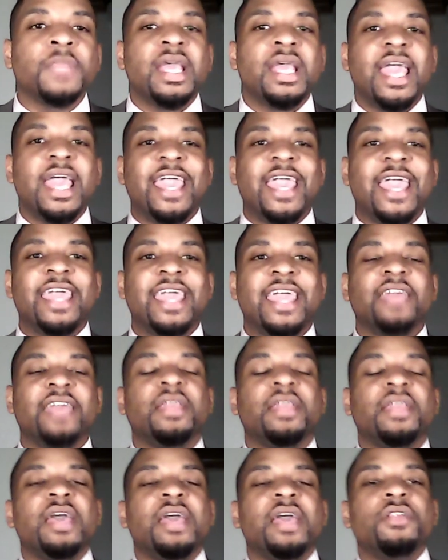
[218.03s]
and
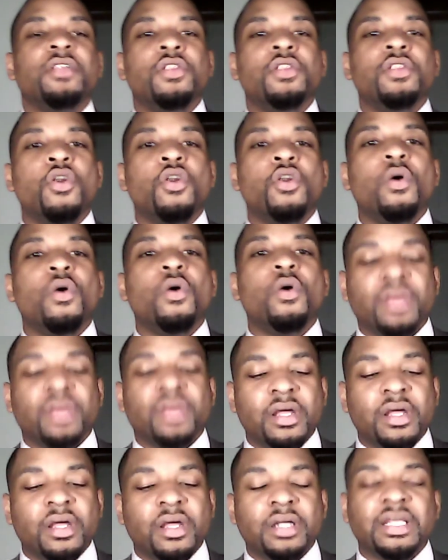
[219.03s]
knowing
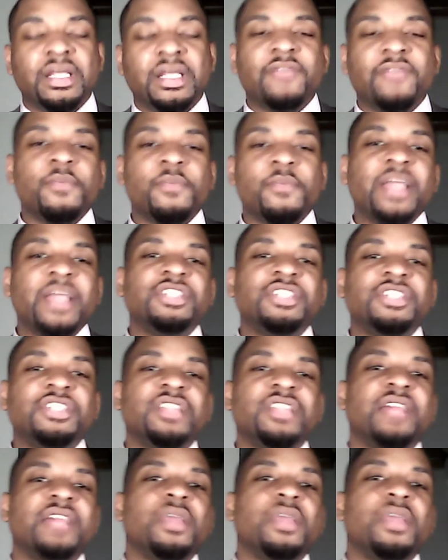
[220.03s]
the information
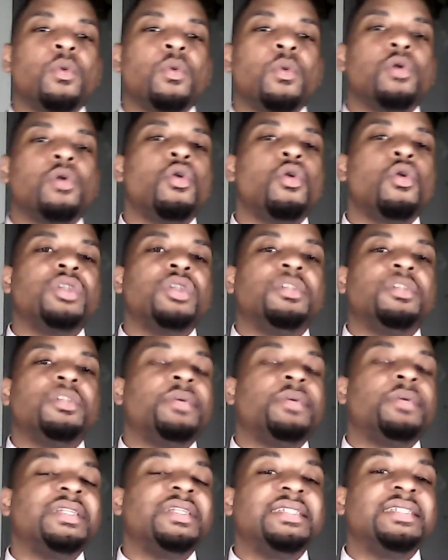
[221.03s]
that they were going to
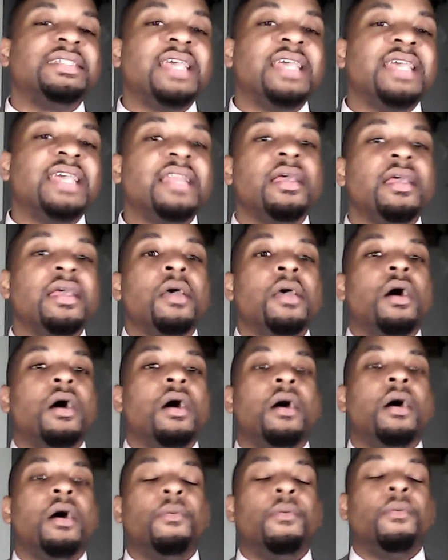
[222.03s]
present,
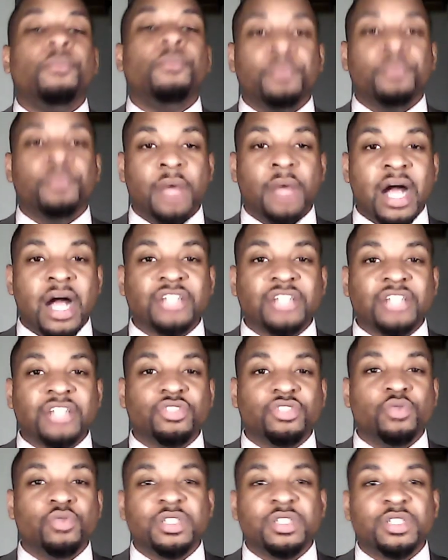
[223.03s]
our
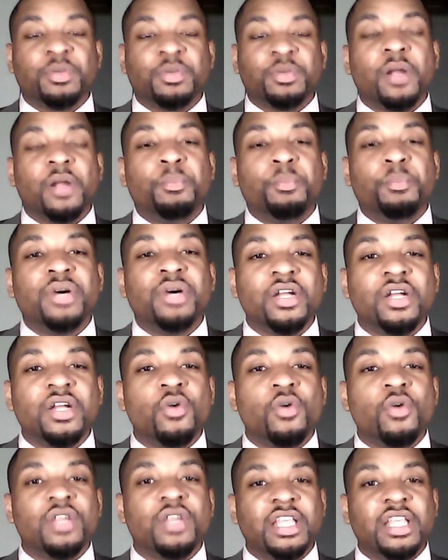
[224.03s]
students put a put
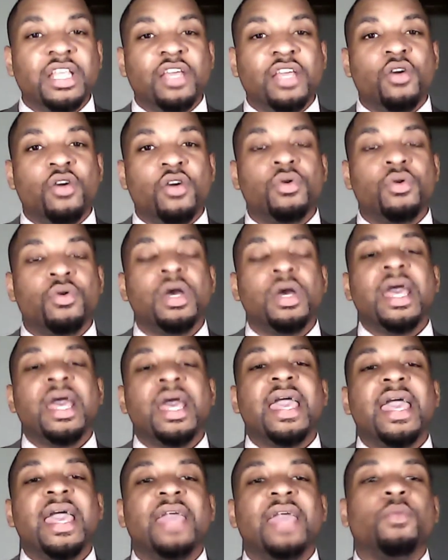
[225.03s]
on Neo,
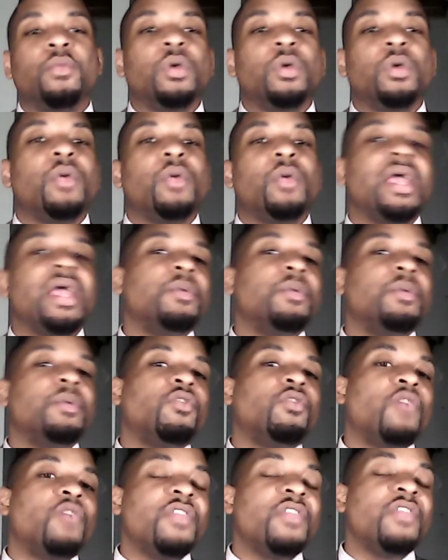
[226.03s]
and we were able to
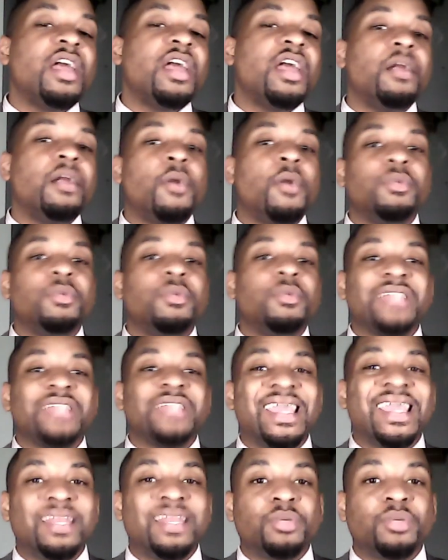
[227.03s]
run that up almost
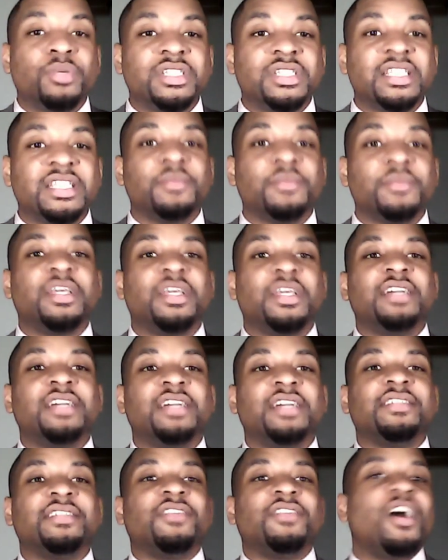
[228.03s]
80% because
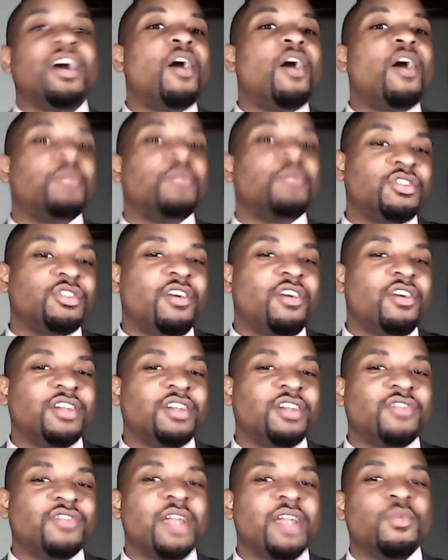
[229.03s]
of the arbitrage,
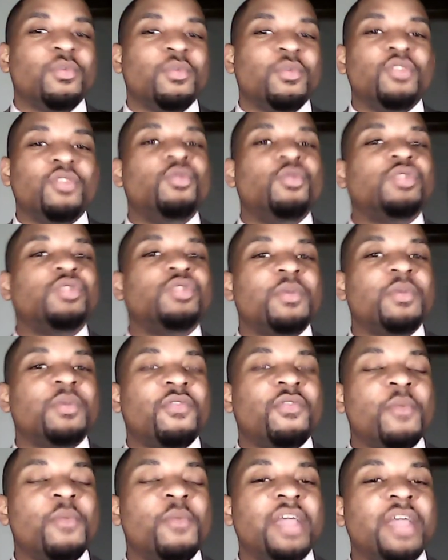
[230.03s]
right? We knew some
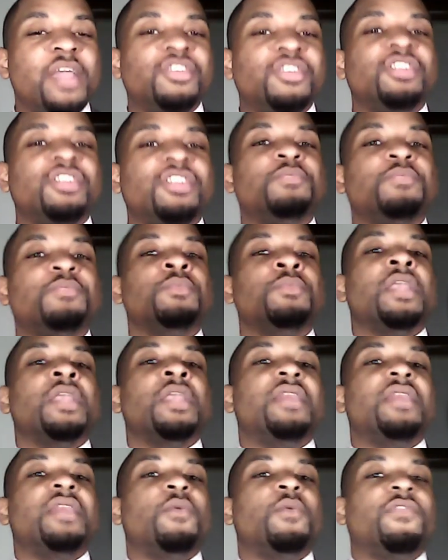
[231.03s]
information that
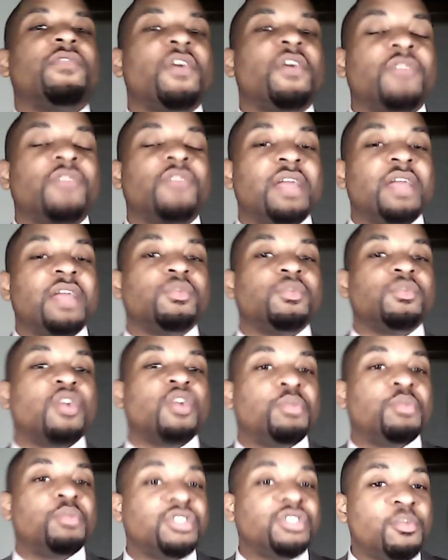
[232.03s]
we felt that it was going to
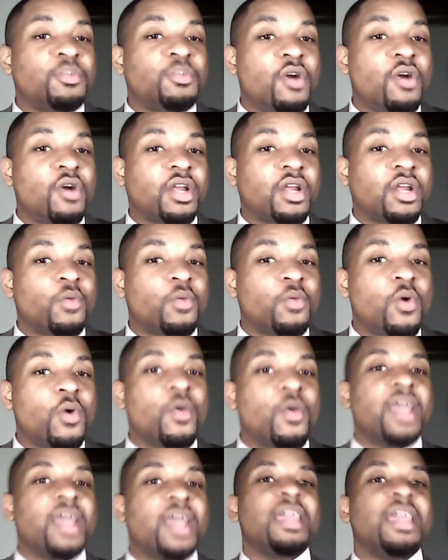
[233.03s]
push the market one
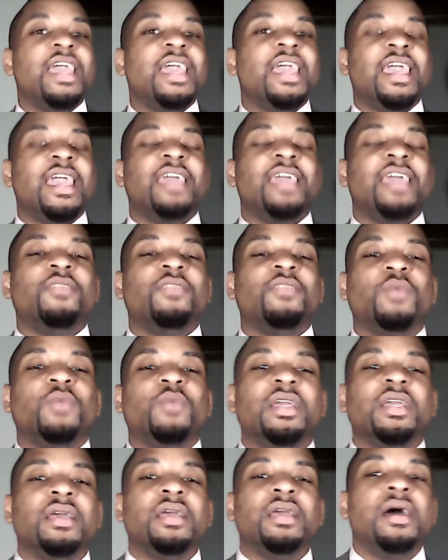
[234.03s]
way, and
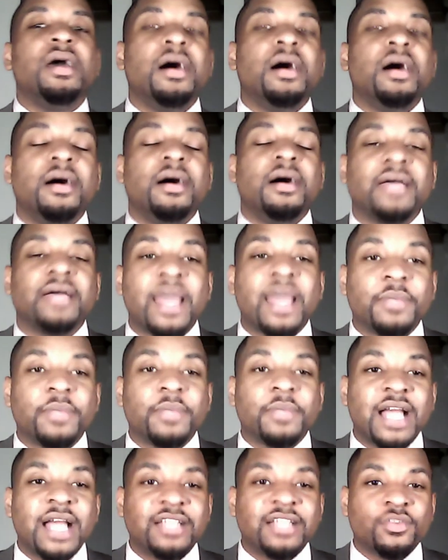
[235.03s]
we
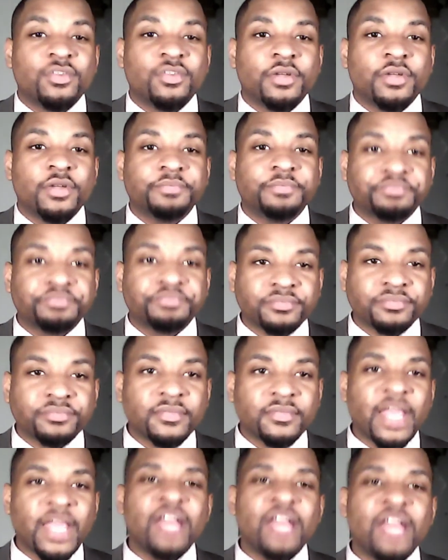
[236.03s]
capitalized on it.
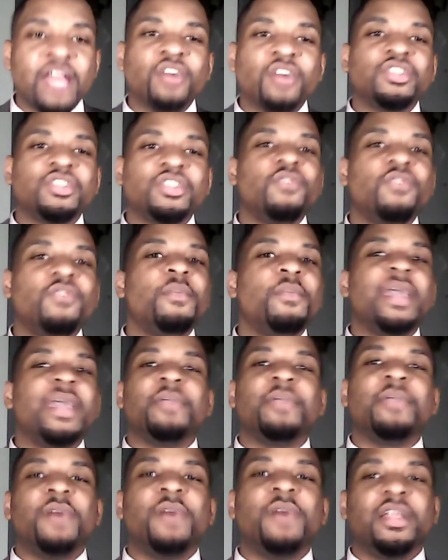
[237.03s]
And also for making
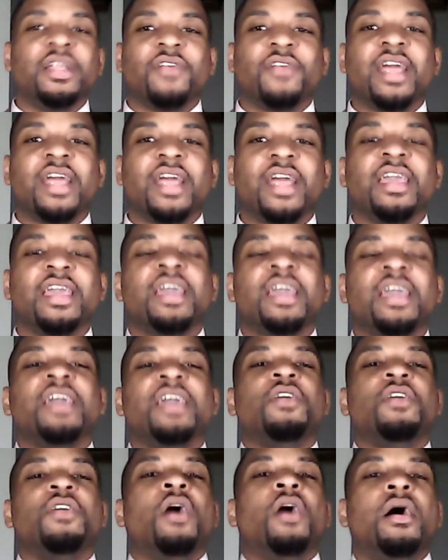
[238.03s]
money, right?
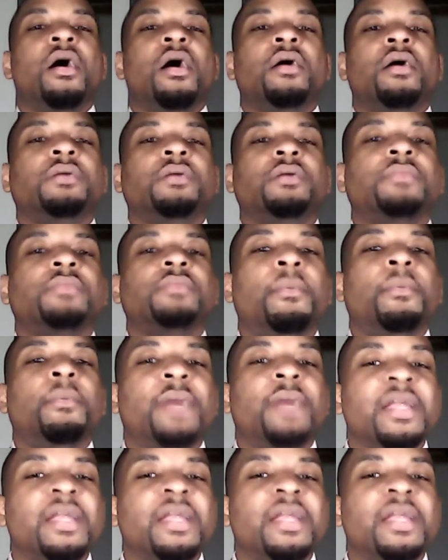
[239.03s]
Money